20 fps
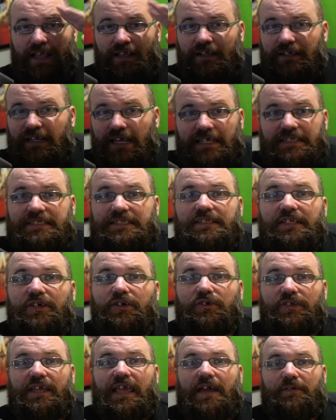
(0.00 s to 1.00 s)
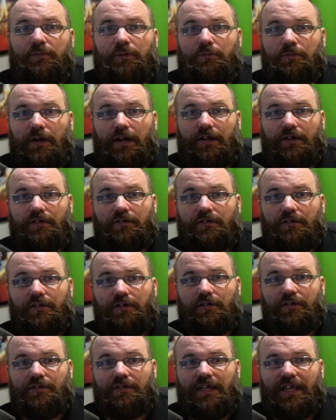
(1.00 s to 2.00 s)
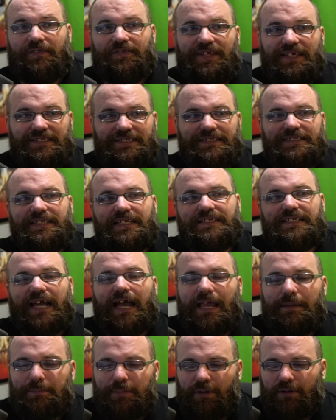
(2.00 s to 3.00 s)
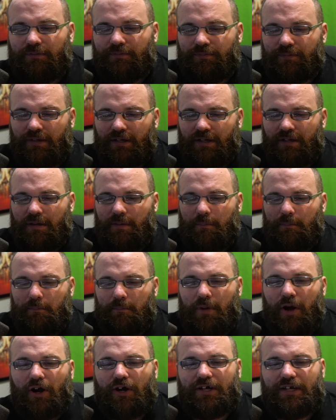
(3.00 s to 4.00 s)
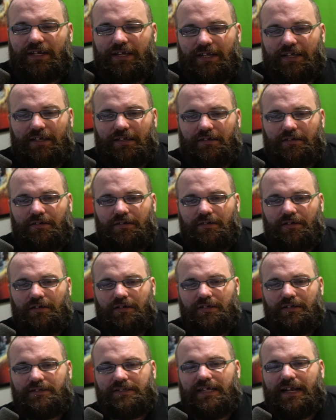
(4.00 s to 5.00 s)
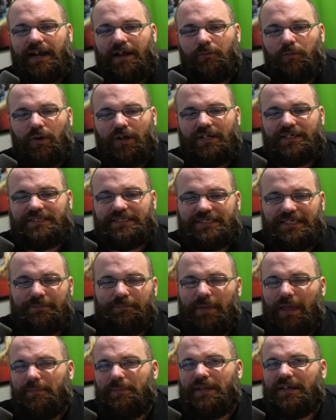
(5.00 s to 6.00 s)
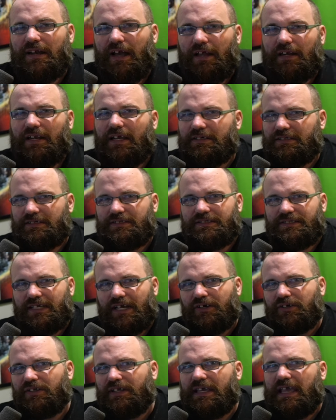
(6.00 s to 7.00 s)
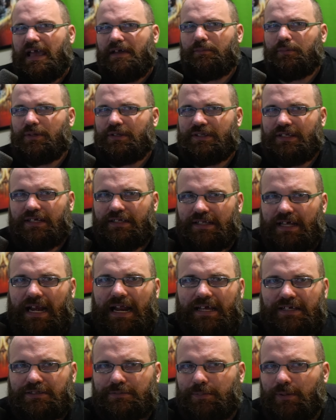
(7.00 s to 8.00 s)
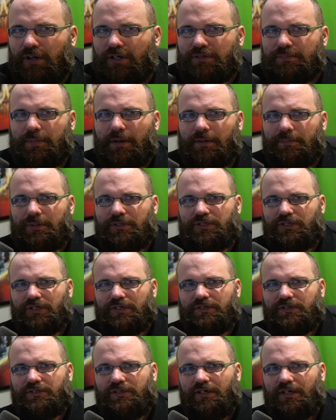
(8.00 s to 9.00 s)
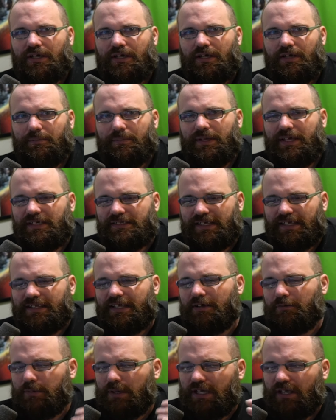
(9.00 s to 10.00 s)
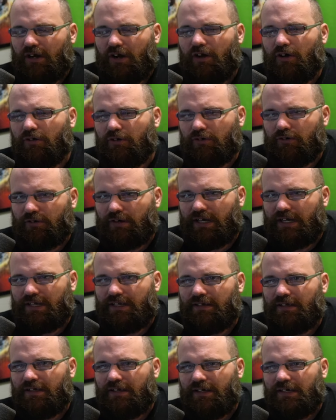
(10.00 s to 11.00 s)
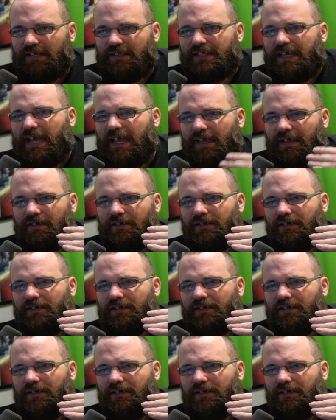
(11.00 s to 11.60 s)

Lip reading: It's literally everywhere. And this is the type of marketing that I want to see. Maybe not necessarily everything that Xbox publishes, because I think we can all agree that